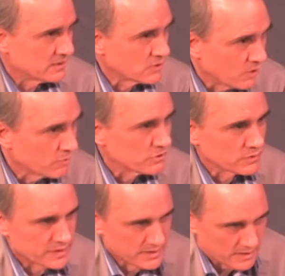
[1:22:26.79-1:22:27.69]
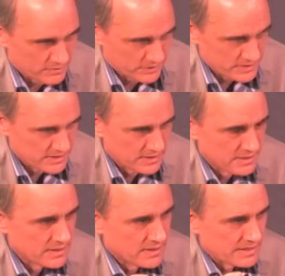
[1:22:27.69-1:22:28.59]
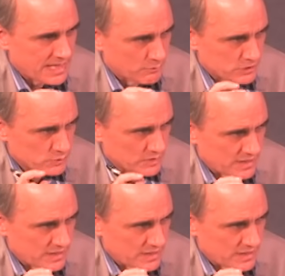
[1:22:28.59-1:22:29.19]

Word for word: "Don't do unto others that which you would